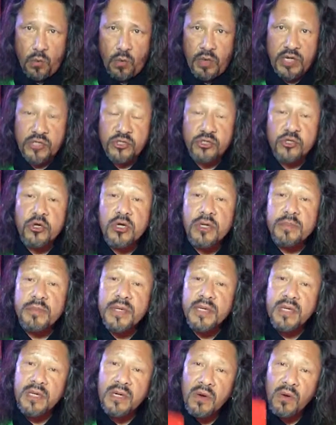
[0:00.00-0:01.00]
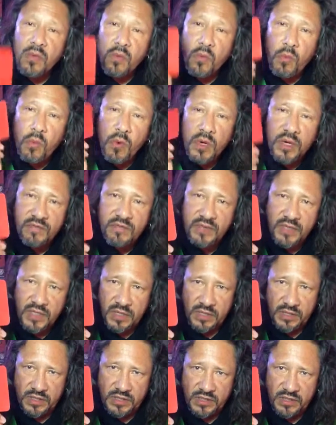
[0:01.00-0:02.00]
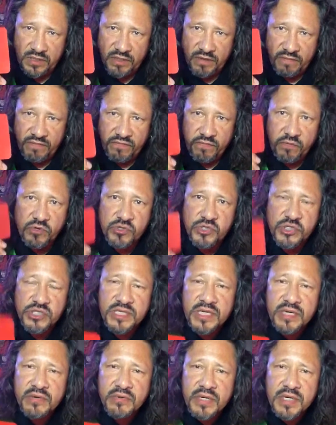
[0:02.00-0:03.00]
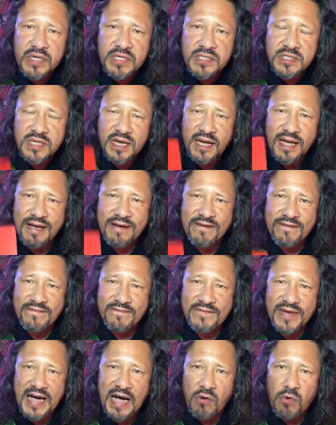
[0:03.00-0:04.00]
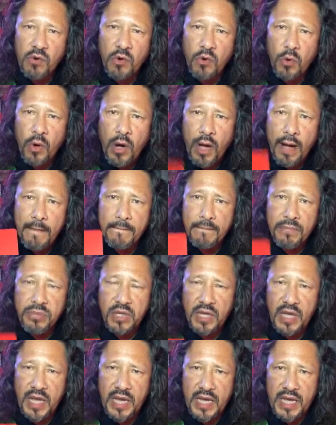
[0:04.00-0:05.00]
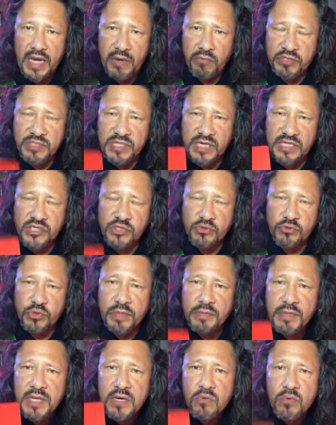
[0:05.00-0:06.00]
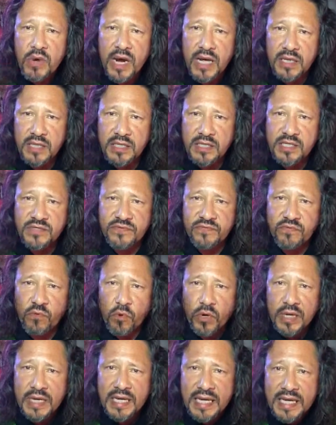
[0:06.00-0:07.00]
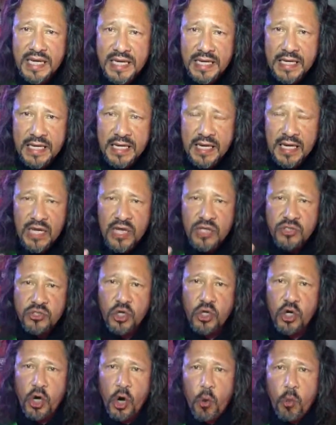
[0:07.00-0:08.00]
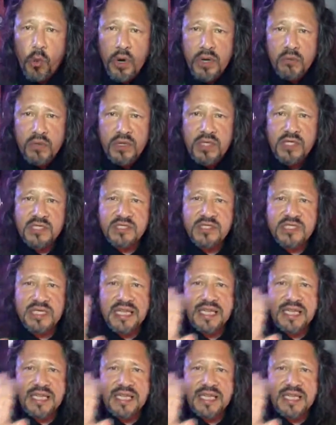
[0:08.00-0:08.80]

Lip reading: when it should have been one of these, for serious foul play. It was extremely reckless for he to go in with his